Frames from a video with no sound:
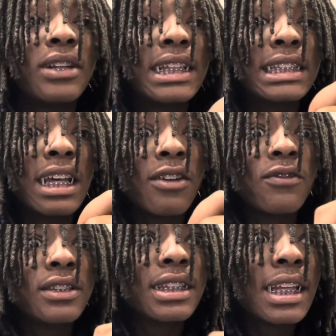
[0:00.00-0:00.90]
that's all
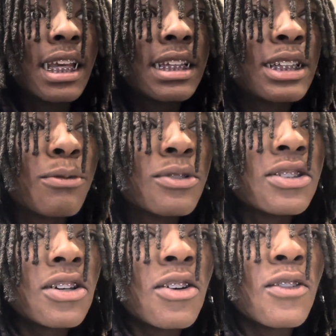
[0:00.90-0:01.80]
for today's
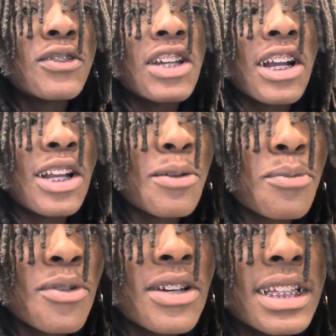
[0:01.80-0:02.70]
episode of Turning
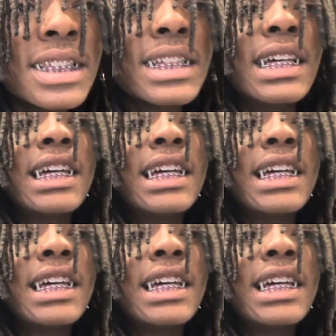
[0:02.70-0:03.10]
Points.